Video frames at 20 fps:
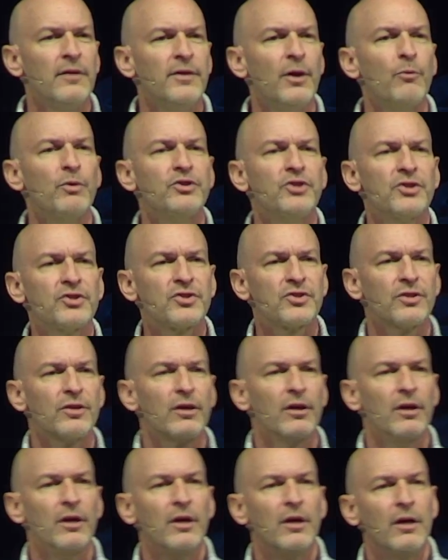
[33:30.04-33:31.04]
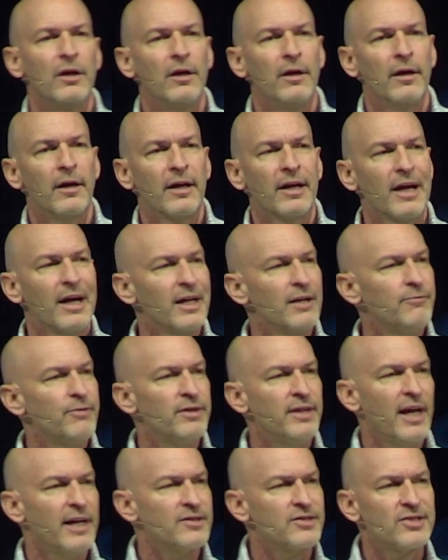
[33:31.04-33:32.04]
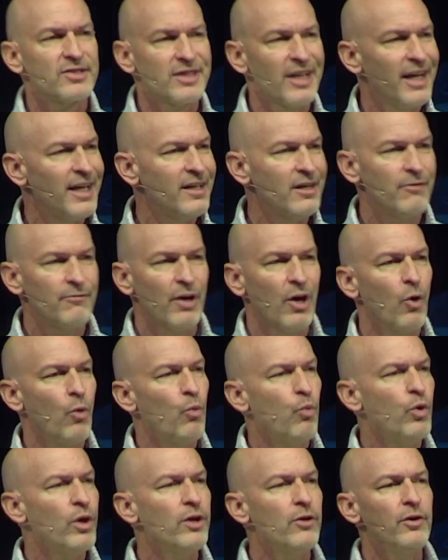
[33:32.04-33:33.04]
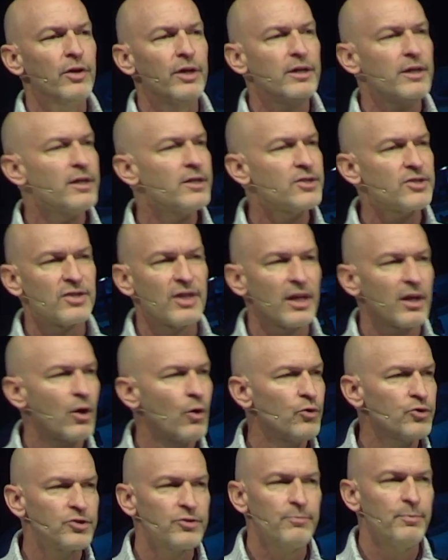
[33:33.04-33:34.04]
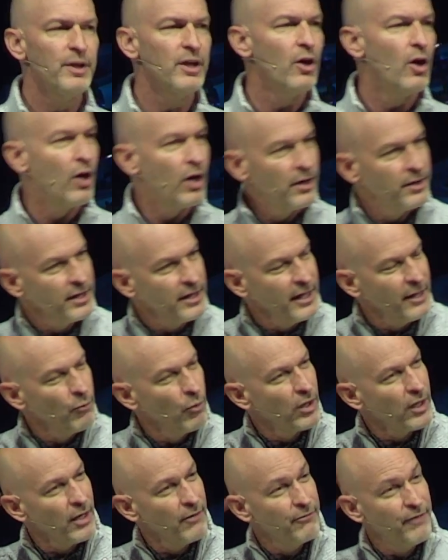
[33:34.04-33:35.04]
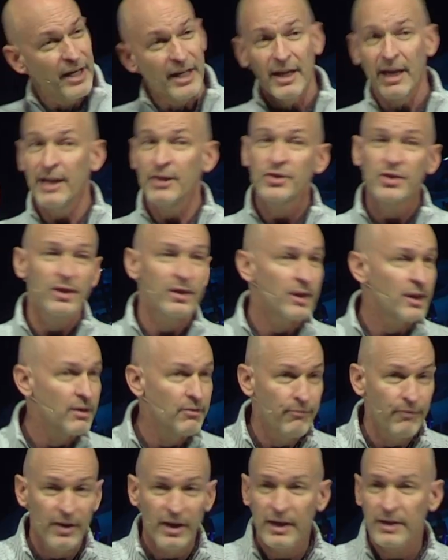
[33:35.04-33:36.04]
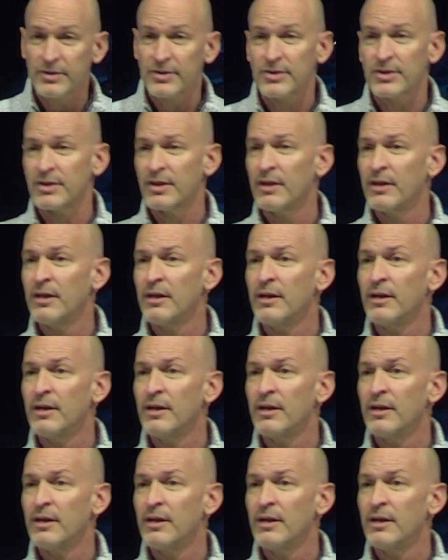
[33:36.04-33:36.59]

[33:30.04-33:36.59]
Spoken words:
That we just kind of in that state of a weariness that goes beyond any what a vacation can fix.